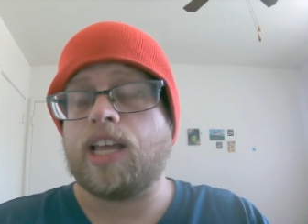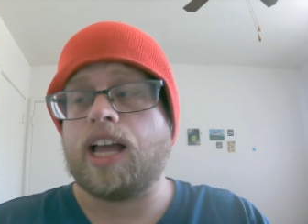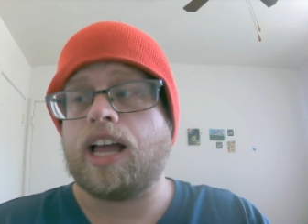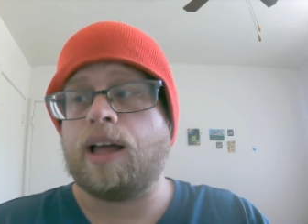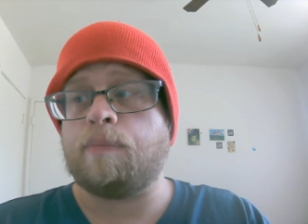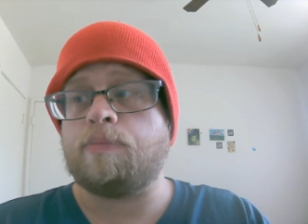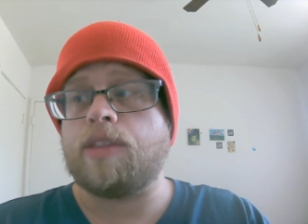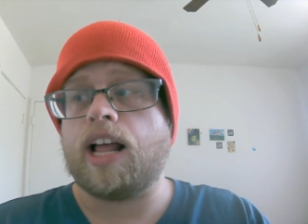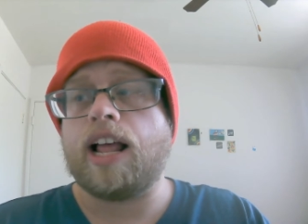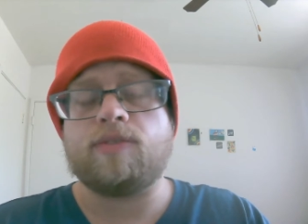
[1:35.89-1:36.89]

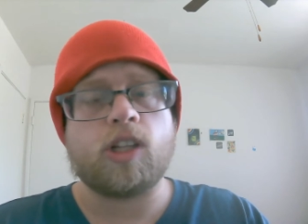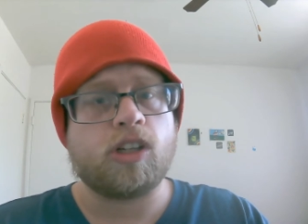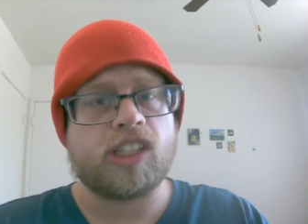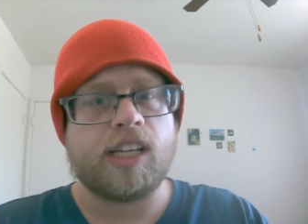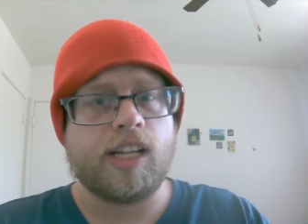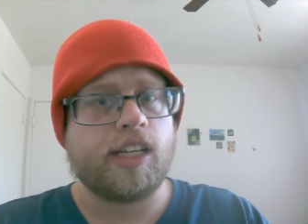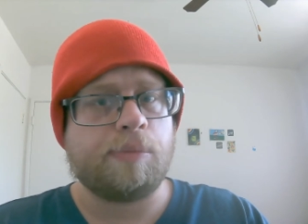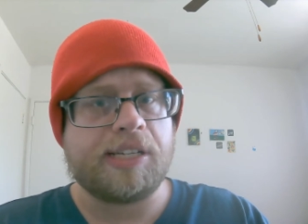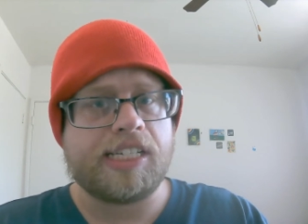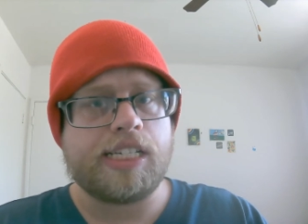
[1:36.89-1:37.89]
Um, I'll have to look a
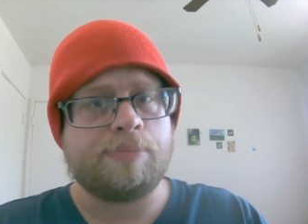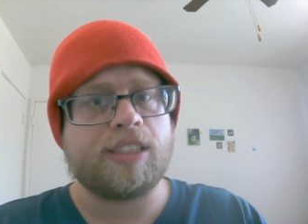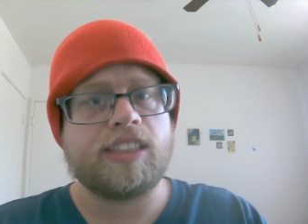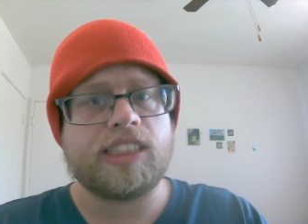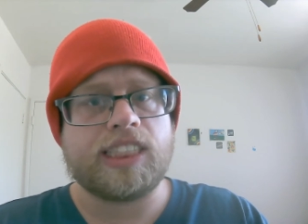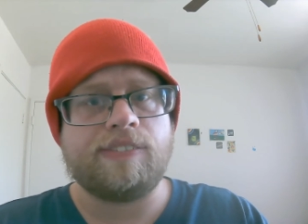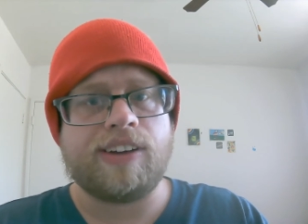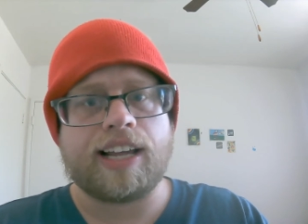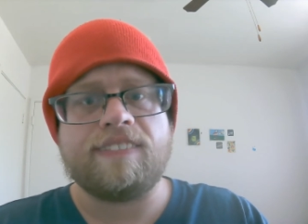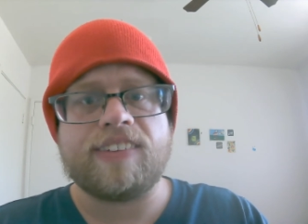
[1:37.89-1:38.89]
little bit deeper to see if
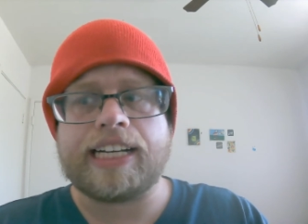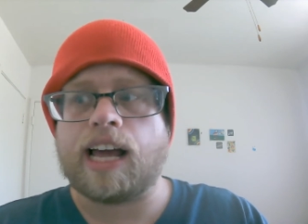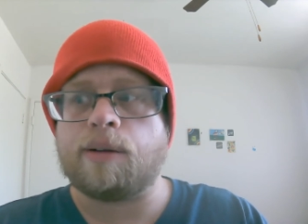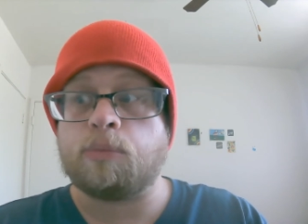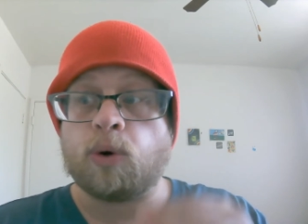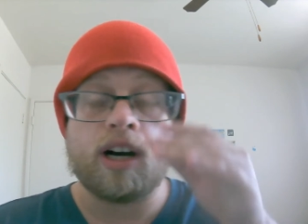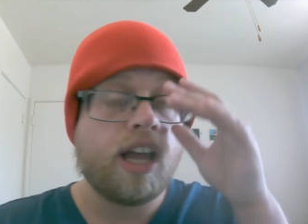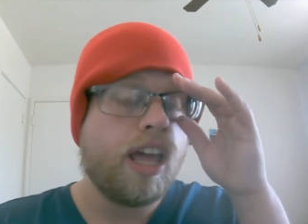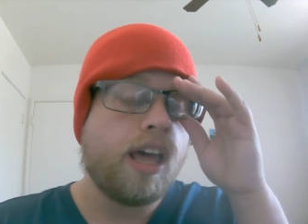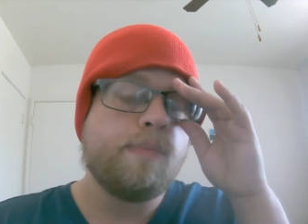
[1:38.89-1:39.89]
I can find out
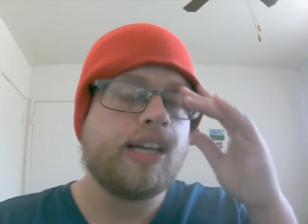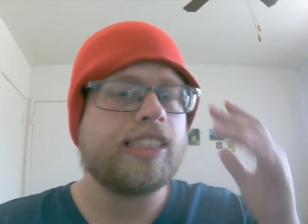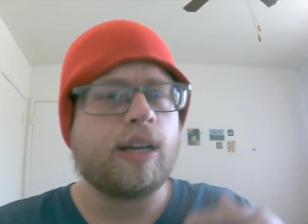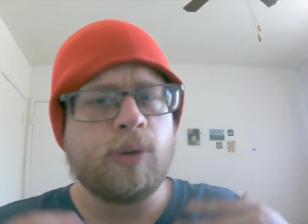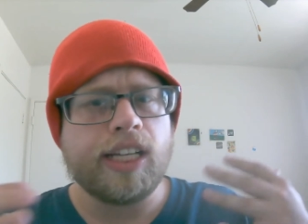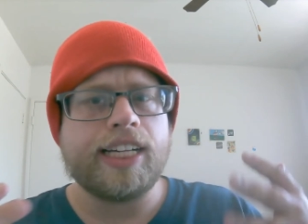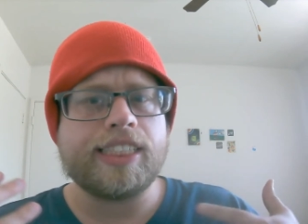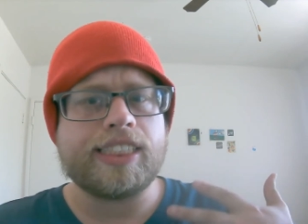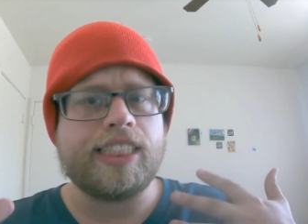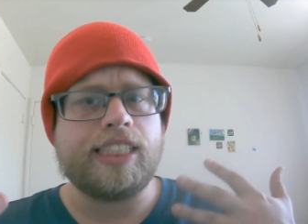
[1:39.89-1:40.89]
more because I would like
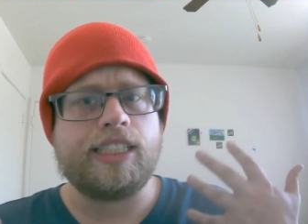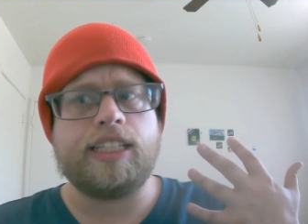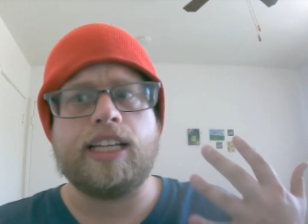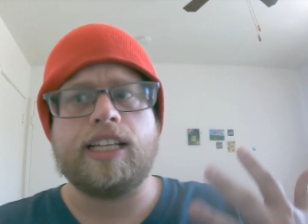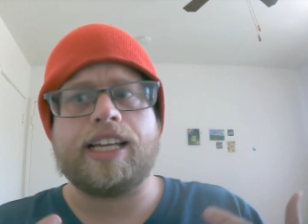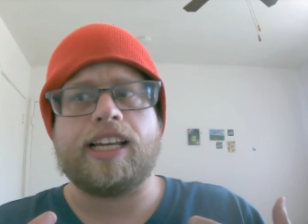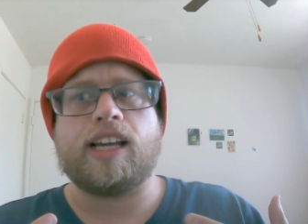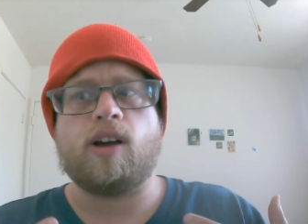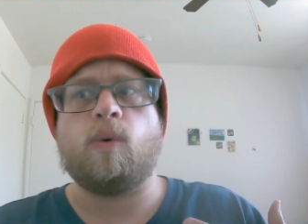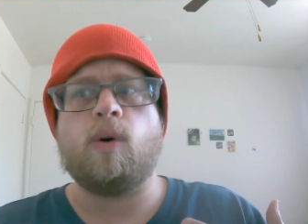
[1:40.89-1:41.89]
to see
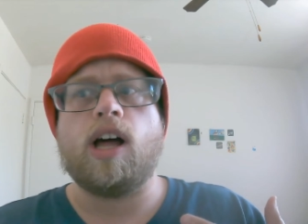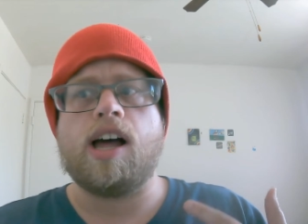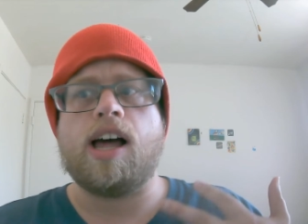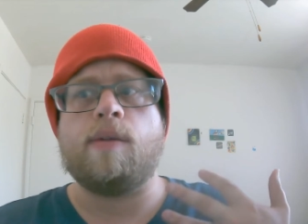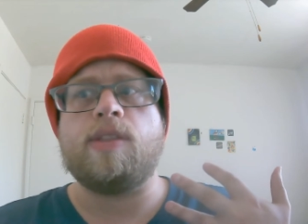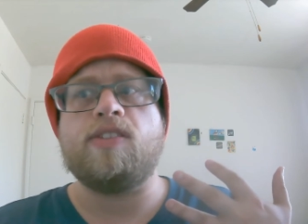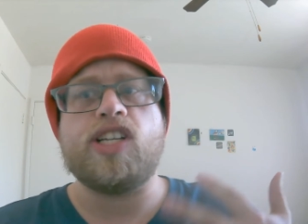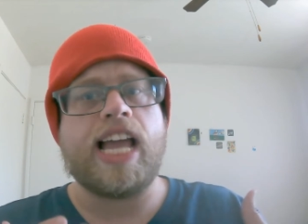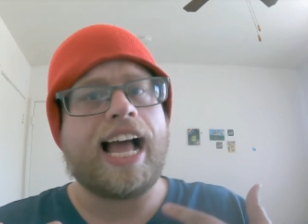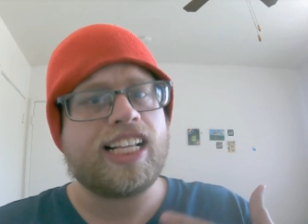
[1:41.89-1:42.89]
like um, if
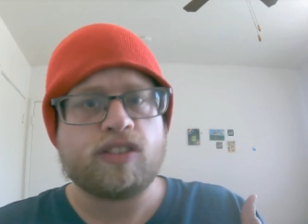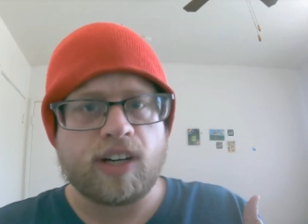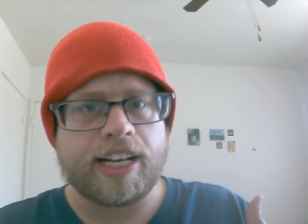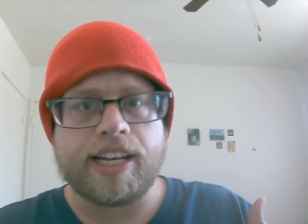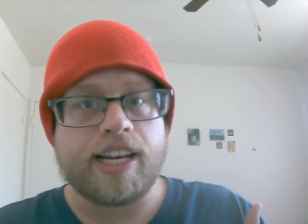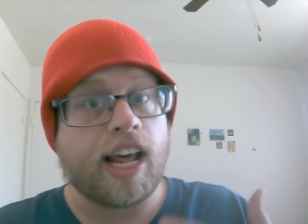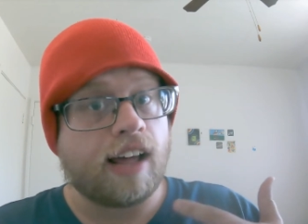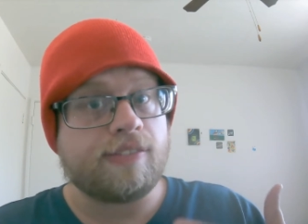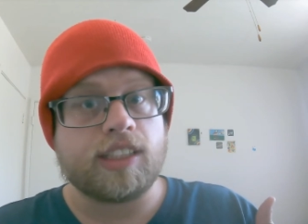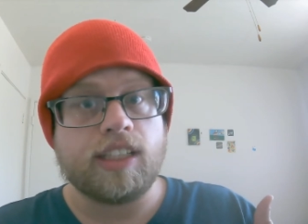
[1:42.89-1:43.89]
she has written a
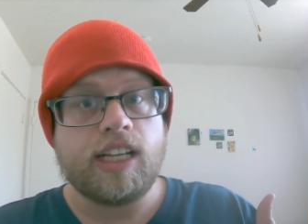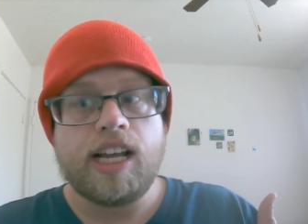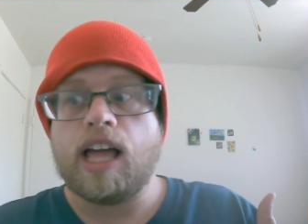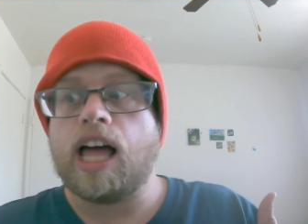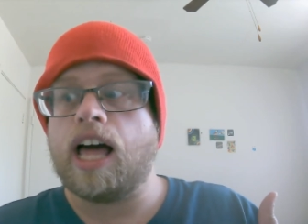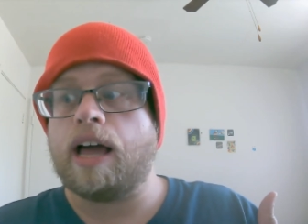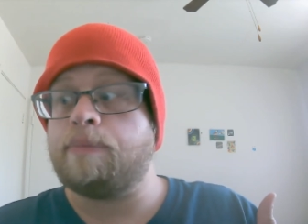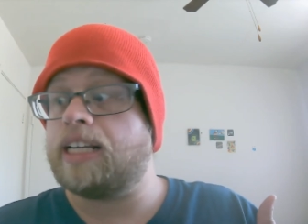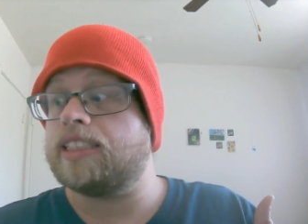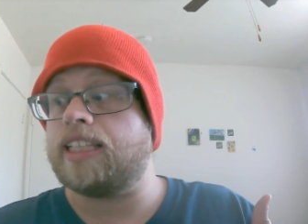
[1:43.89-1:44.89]
novel, uh,
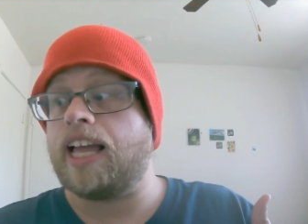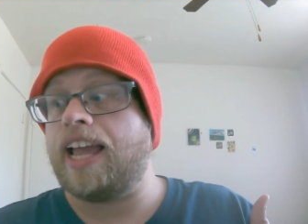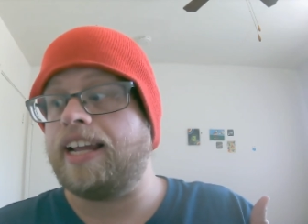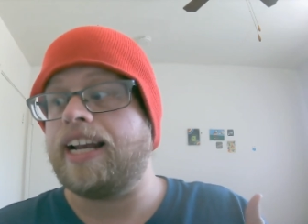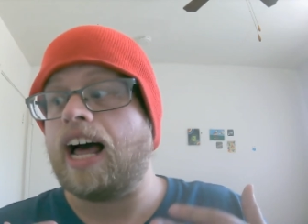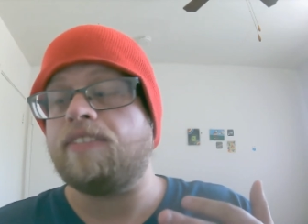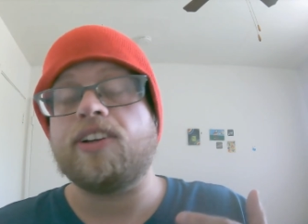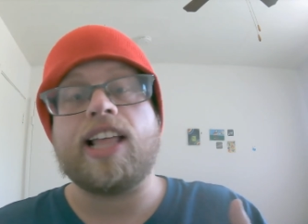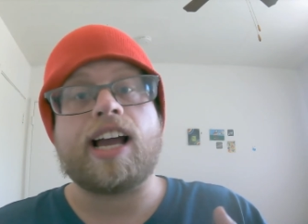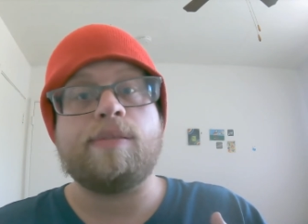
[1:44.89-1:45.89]
because a
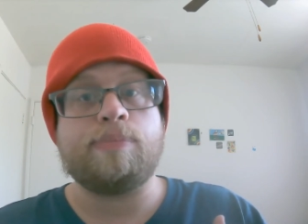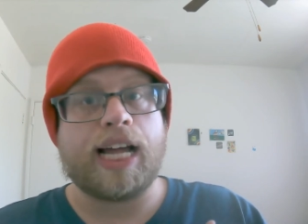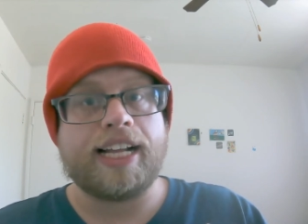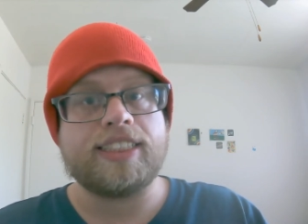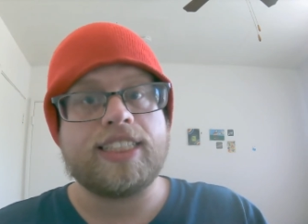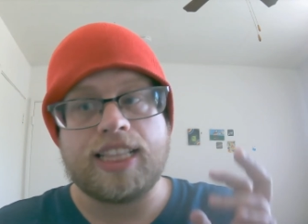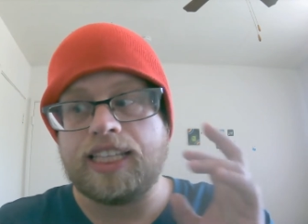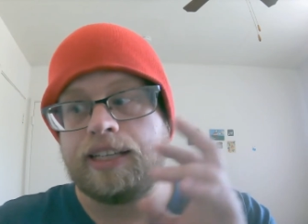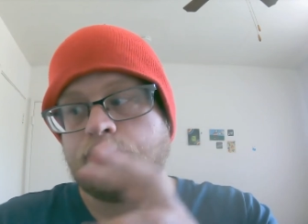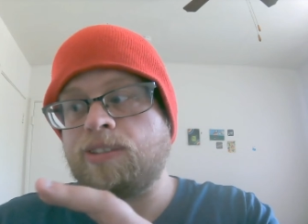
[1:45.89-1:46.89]
novel that combines the
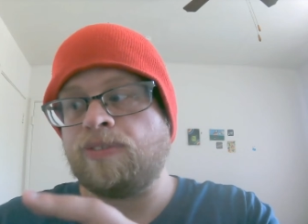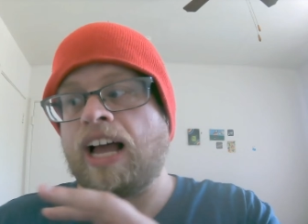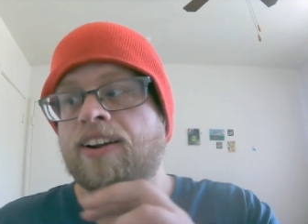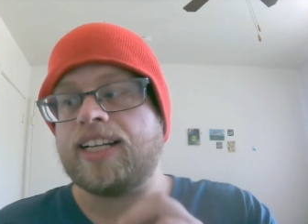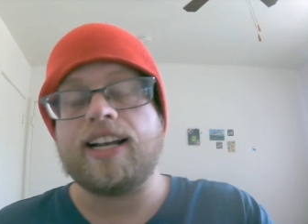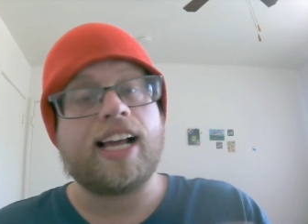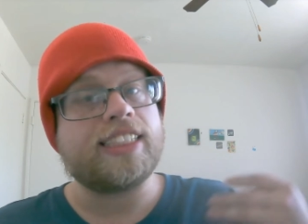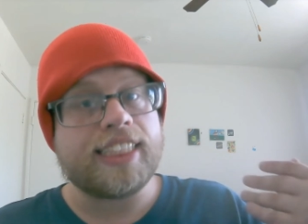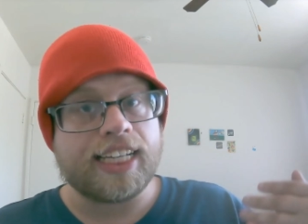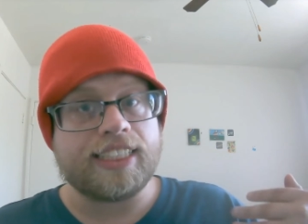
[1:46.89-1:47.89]
themes found in I
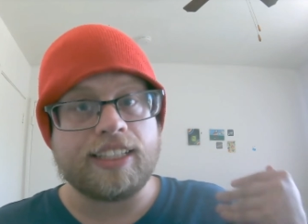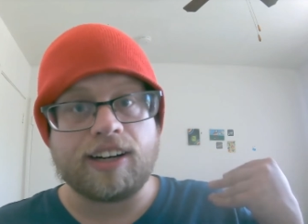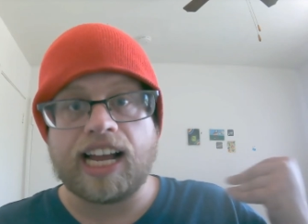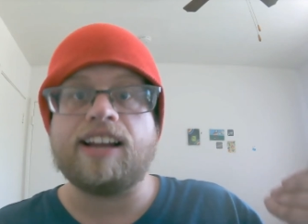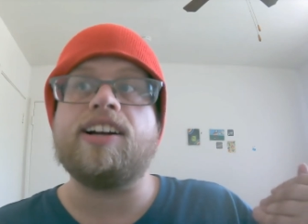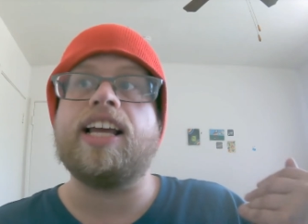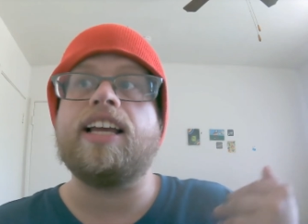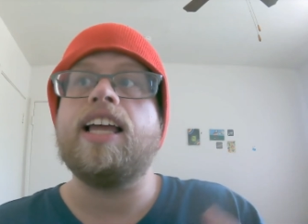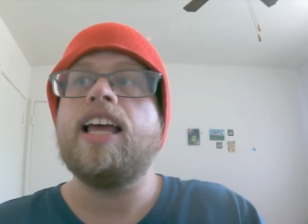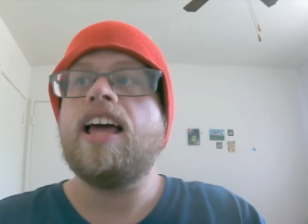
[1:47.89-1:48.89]
Stand Here Ironing,